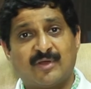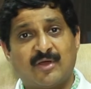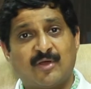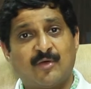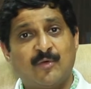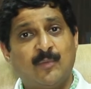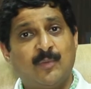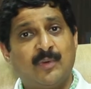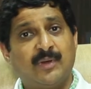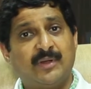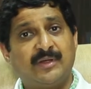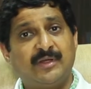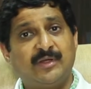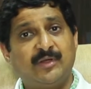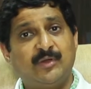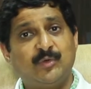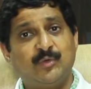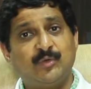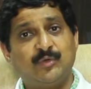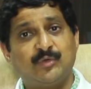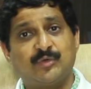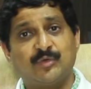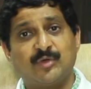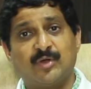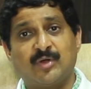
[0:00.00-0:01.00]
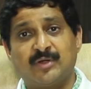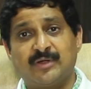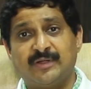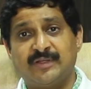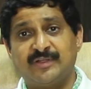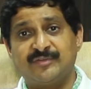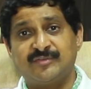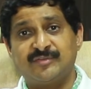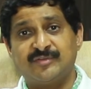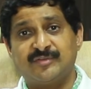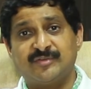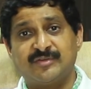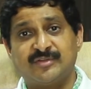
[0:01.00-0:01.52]
overuse or
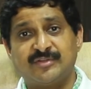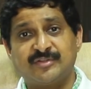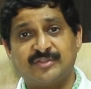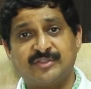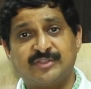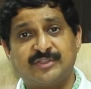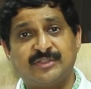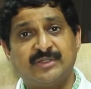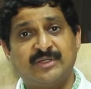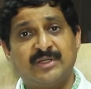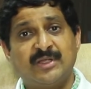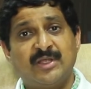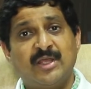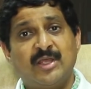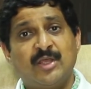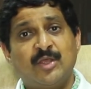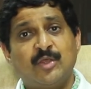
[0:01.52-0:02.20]
degeneration.